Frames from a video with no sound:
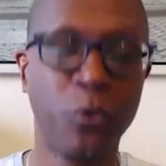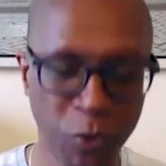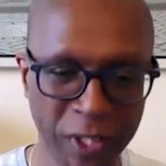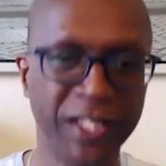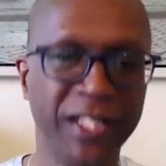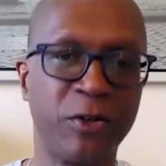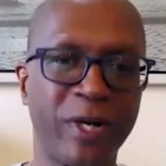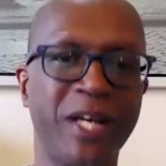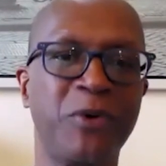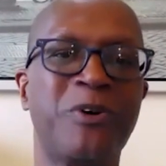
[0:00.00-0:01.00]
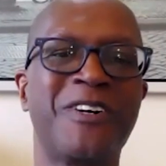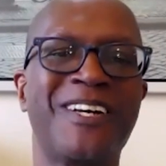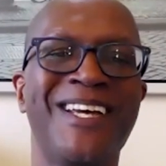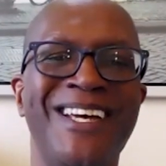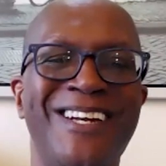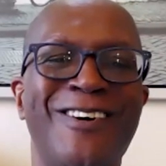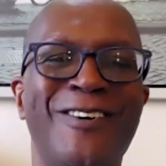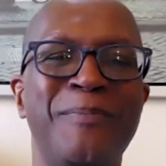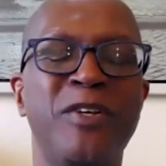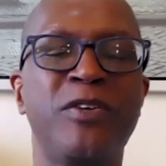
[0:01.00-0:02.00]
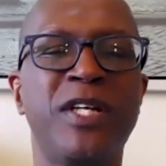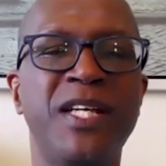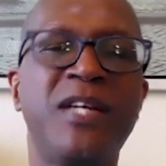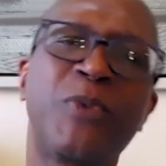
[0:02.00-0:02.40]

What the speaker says: really great work in our community.